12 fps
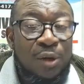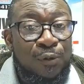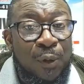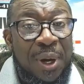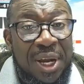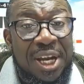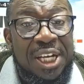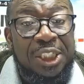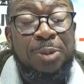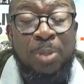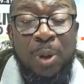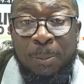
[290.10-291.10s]
for
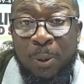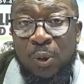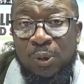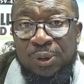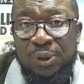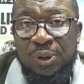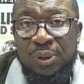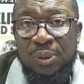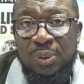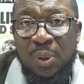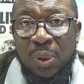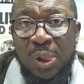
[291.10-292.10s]
his purpose.
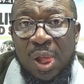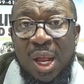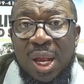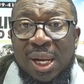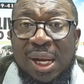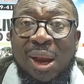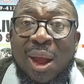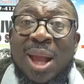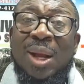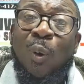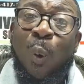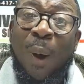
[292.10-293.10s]

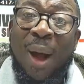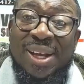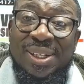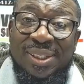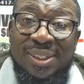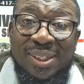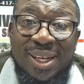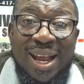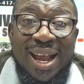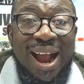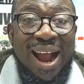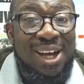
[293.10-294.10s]
Likewise,
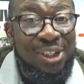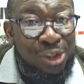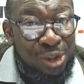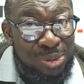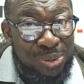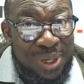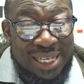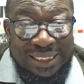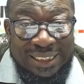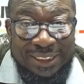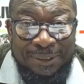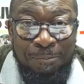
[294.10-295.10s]
our children,
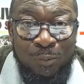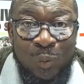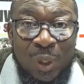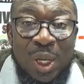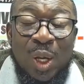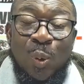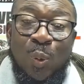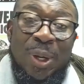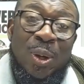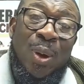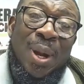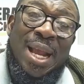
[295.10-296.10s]
we
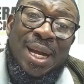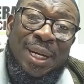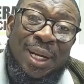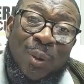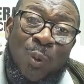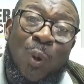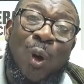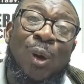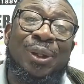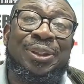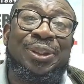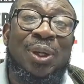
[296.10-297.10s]
know a
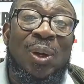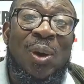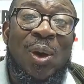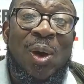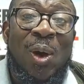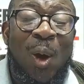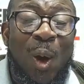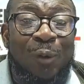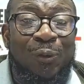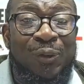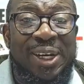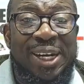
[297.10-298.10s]
reward
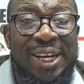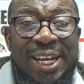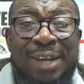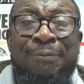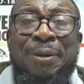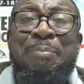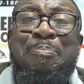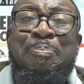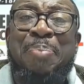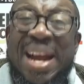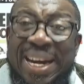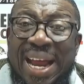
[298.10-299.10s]
of living
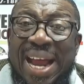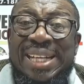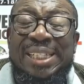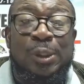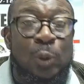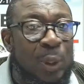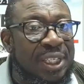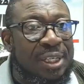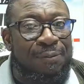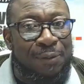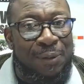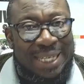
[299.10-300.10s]
better is
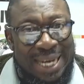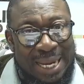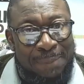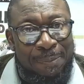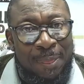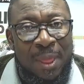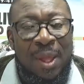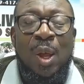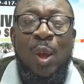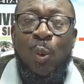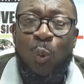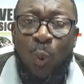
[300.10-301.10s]
waiting for them
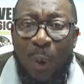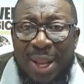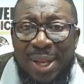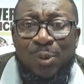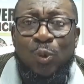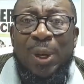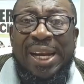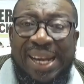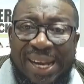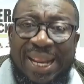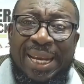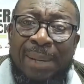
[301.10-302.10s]
when we
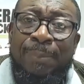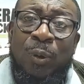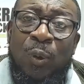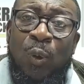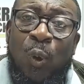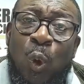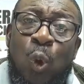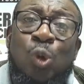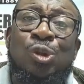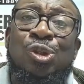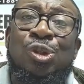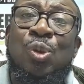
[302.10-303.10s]
let them
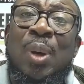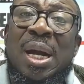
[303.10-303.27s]
go to